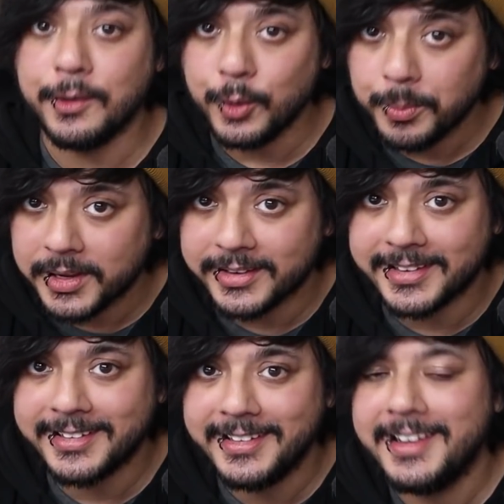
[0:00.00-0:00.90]

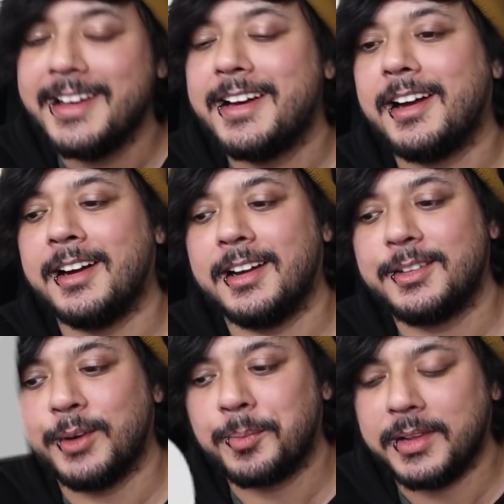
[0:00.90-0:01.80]
recall the
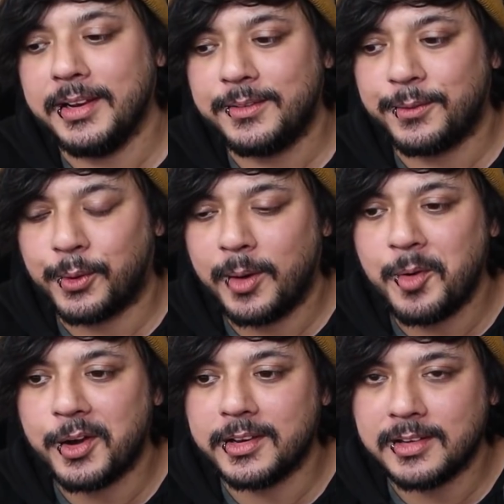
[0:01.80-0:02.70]
what's that
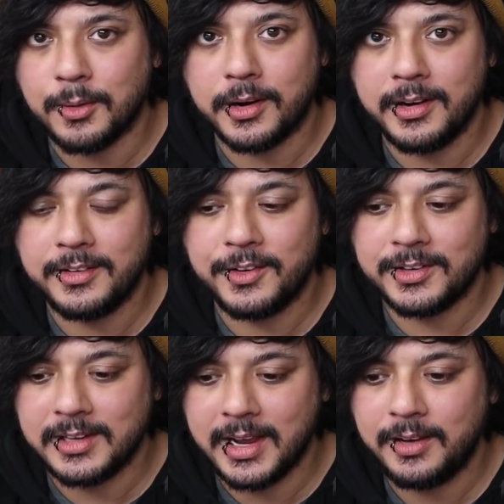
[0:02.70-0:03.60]
constructor or what's
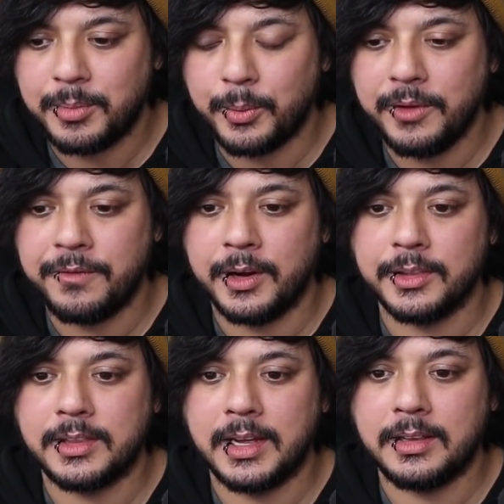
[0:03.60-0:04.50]
that Pokemon
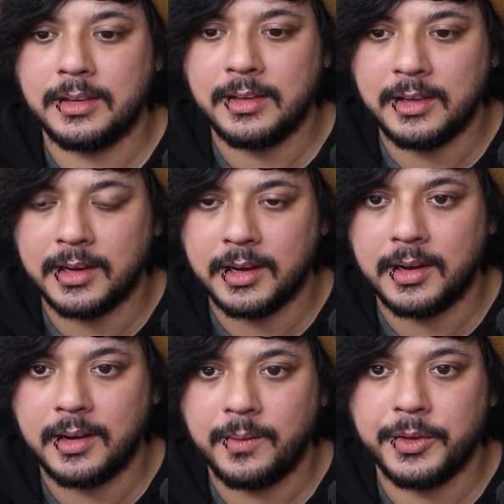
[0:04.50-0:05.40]
style image that
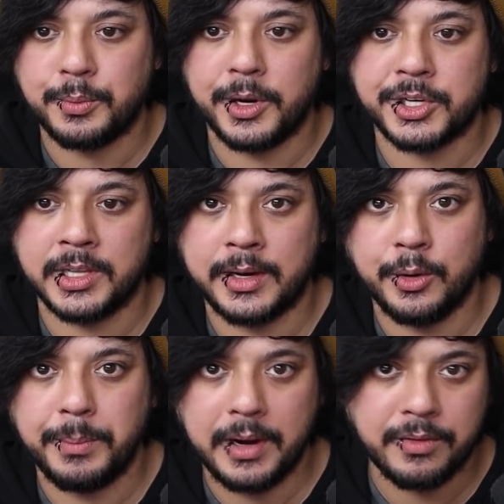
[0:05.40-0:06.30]
they showed
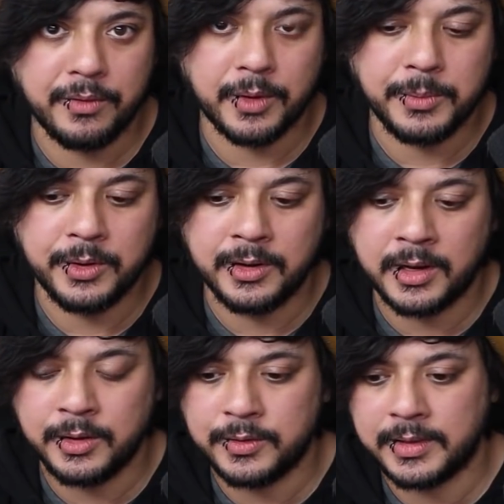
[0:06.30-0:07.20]
during one of their
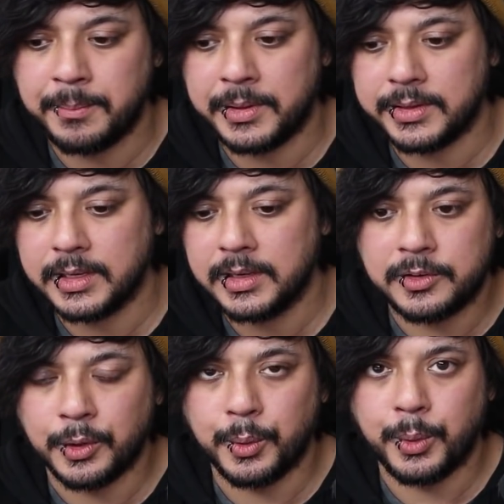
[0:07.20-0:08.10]

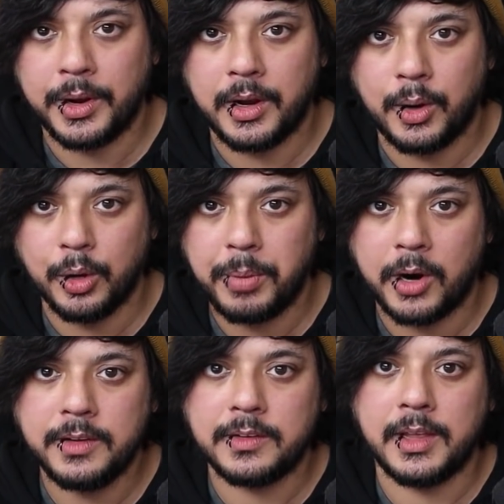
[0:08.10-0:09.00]
dev videos, their
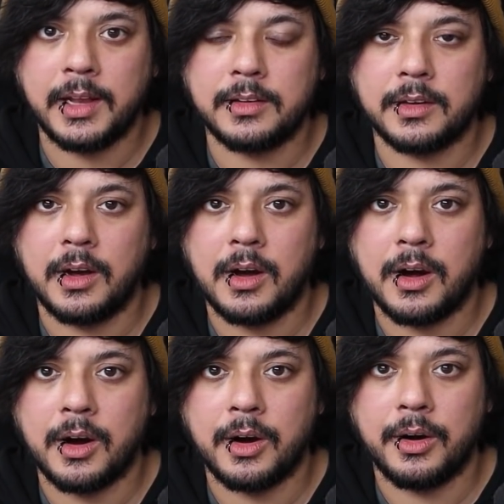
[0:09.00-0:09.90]
kind of announcement
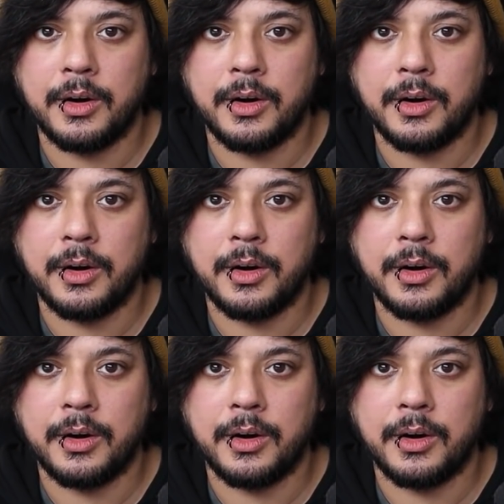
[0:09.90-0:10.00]
videos.